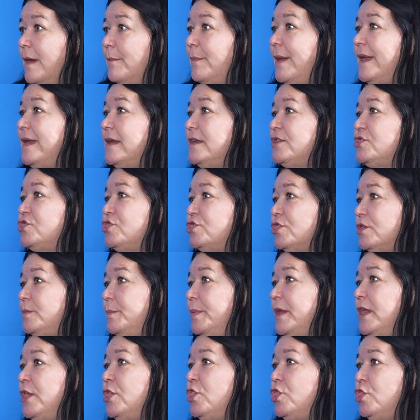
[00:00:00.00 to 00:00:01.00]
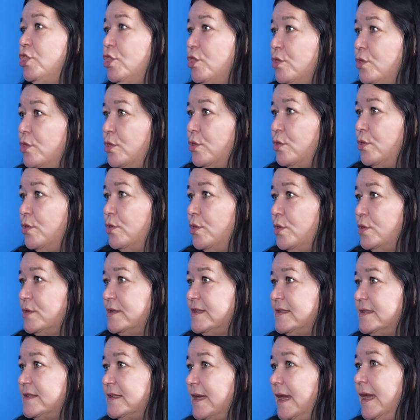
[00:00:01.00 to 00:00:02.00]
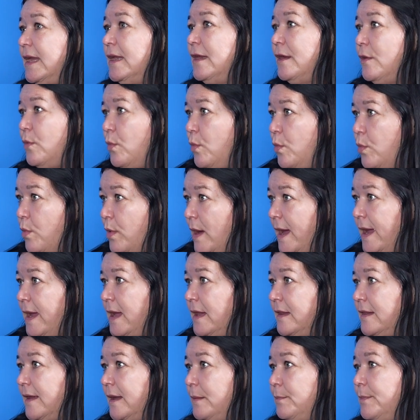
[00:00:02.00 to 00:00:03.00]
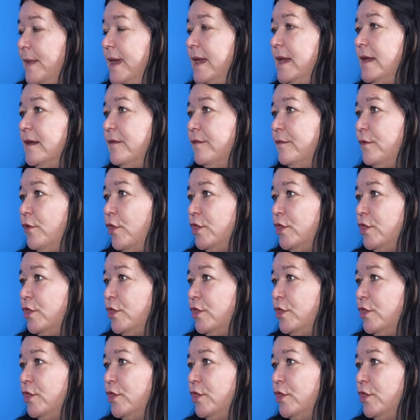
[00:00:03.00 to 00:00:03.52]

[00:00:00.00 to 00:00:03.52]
but it should be used in a way that made it